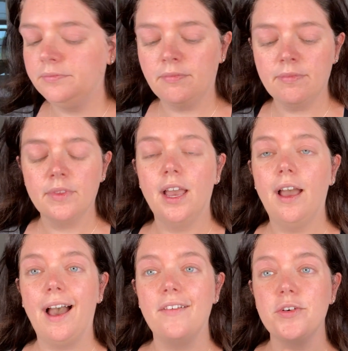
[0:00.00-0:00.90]

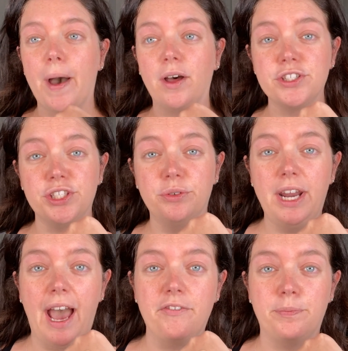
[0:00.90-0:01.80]
I have about
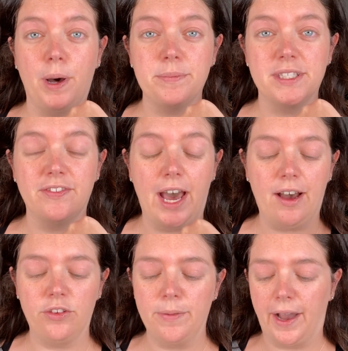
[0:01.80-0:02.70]
2.5 pumps of
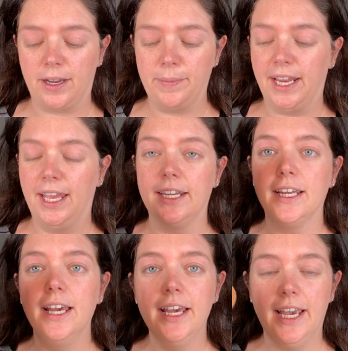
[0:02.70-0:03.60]
that on the back of my hand,
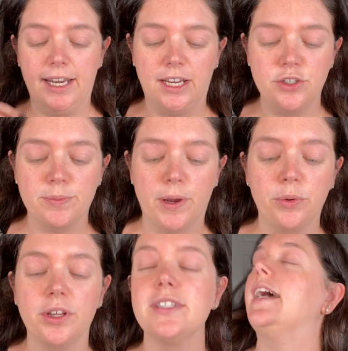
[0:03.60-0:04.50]
and I use my
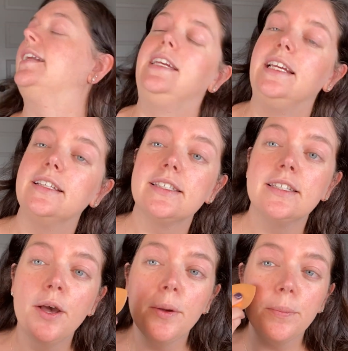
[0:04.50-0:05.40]
Real Techniques
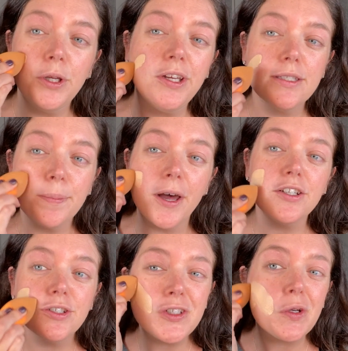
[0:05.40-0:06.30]
beauty
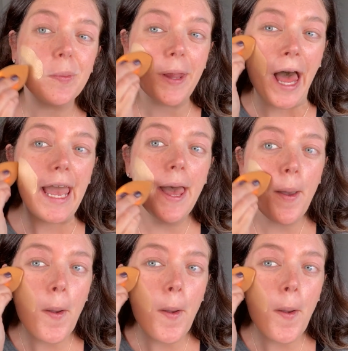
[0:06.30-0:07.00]
sponge to apply it.